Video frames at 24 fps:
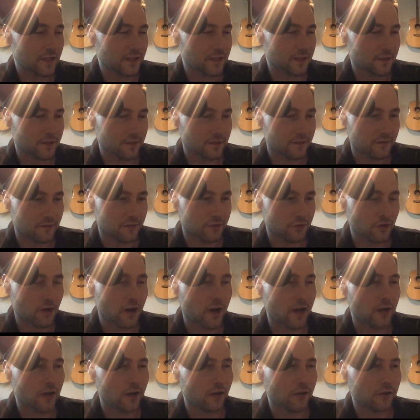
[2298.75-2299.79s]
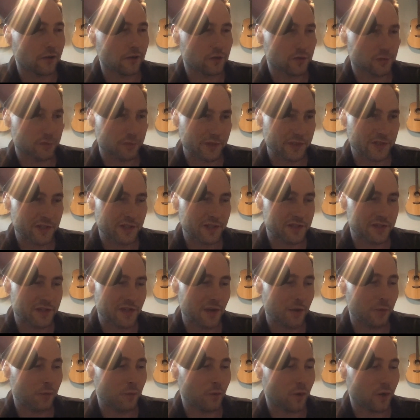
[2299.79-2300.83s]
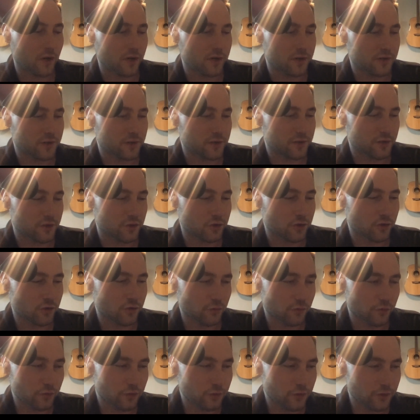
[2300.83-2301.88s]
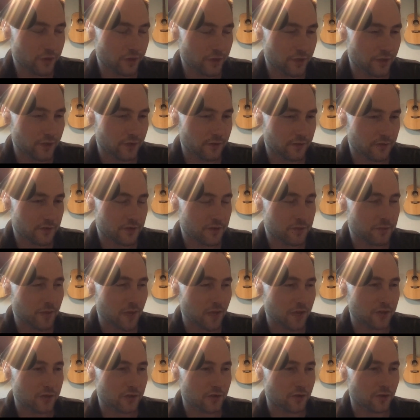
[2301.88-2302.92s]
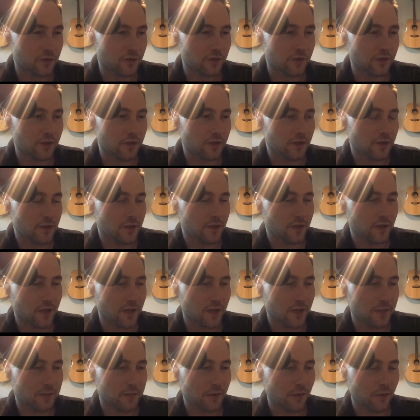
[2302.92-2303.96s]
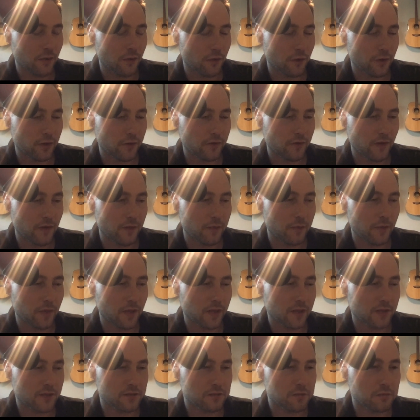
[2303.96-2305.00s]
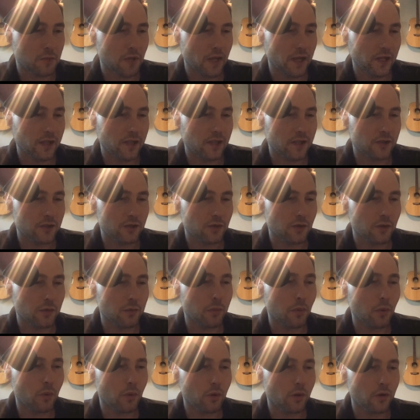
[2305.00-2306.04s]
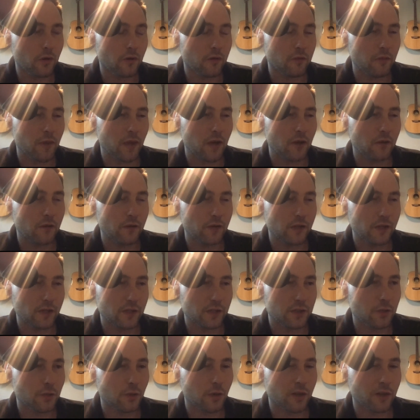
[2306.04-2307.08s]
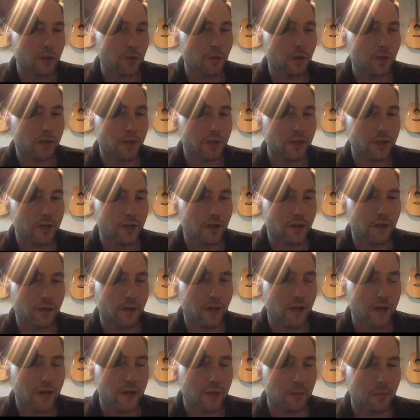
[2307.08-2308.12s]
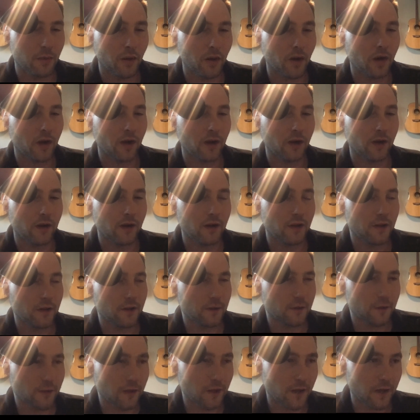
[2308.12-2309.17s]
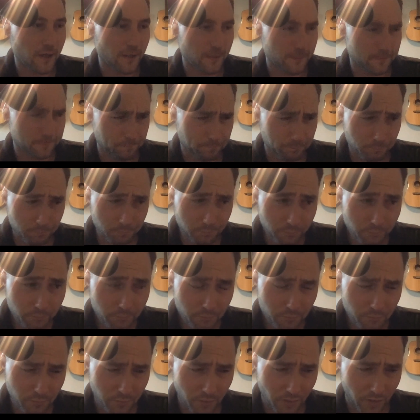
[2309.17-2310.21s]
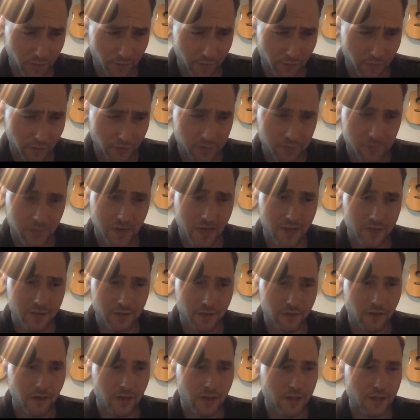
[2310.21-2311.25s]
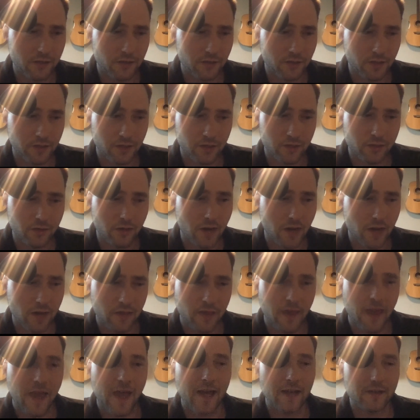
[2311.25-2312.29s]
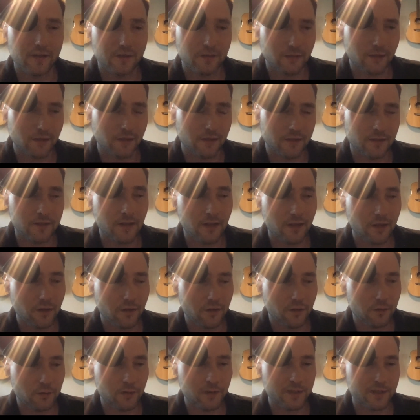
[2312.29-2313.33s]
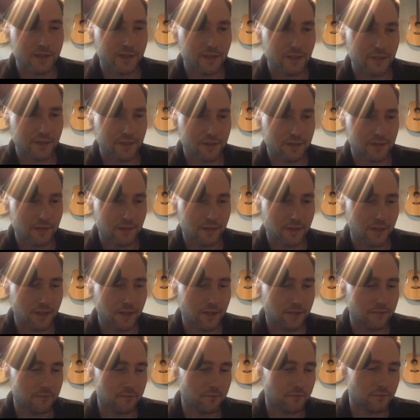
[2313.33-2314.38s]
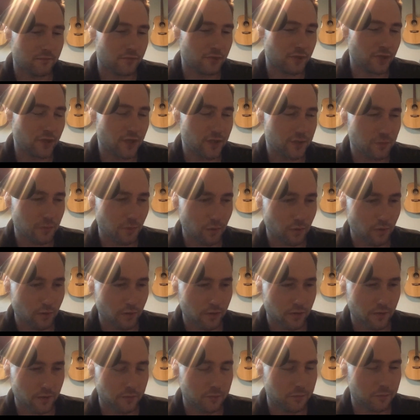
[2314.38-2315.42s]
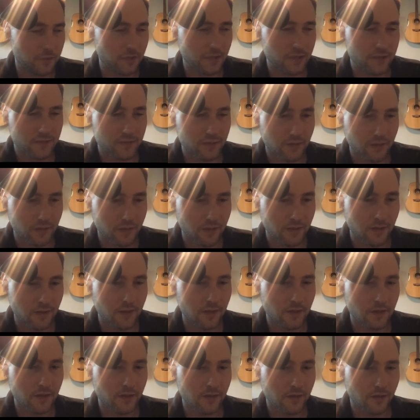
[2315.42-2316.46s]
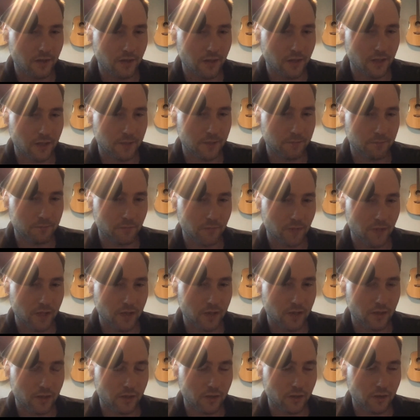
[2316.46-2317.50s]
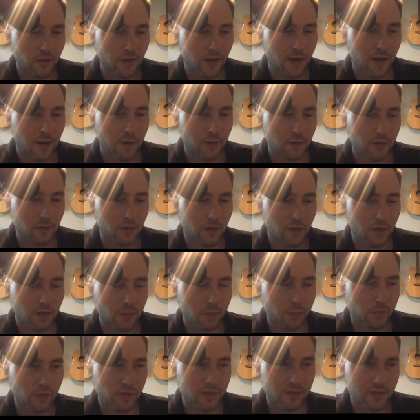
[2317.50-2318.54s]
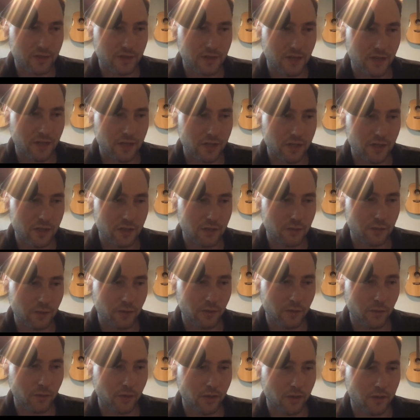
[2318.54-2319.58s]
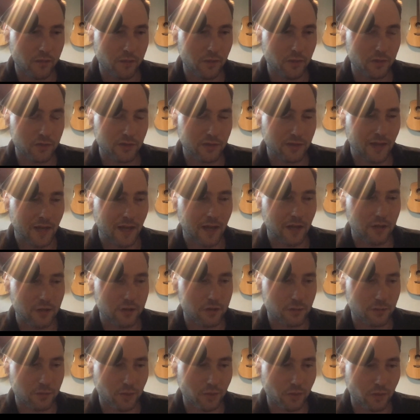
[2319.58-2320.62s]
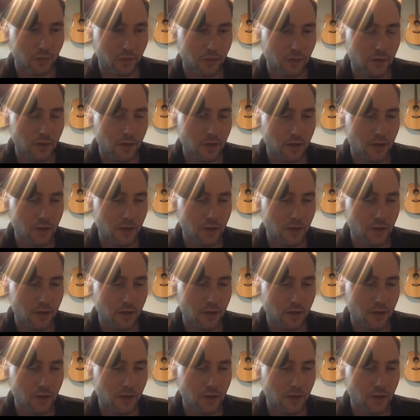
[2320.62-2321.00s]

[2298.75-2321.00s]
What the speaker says: and try all those whiskeys at once is truly special. And $35 might get you a pour of Balvenie 21 year at a bar. Um, but for this master class, you'll get to try that and 10 other whiskeys, get cheese board, pizza, and a good hour long presentation with uh, one of the most knowledgeable